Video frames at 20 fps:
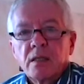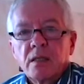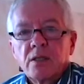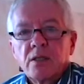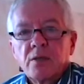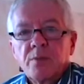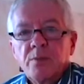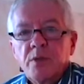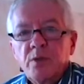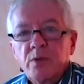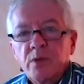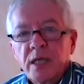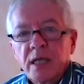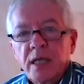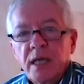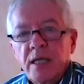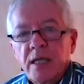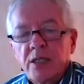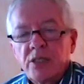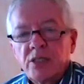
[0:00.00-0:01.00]

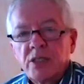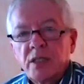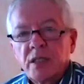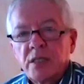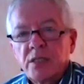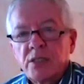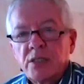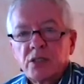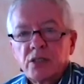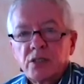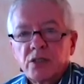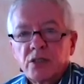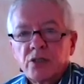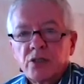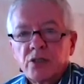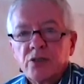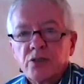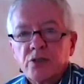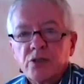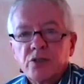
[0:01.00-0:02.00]
Communication is
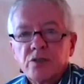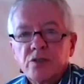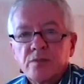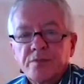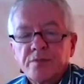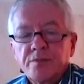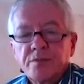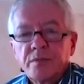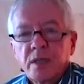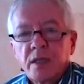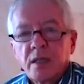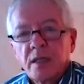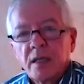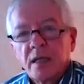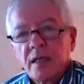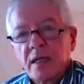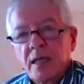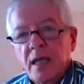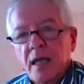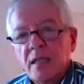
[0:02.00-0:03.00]
crucial.
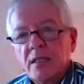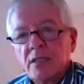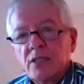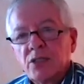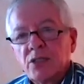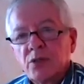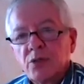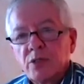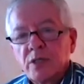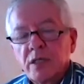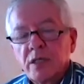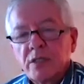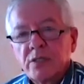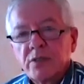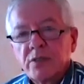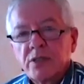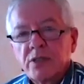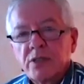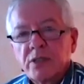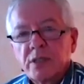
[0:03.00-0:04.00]
Again, talking
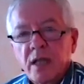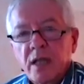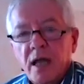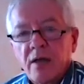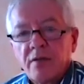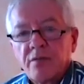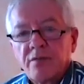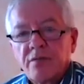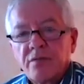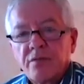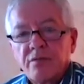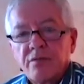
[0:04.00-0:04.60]
to the staff,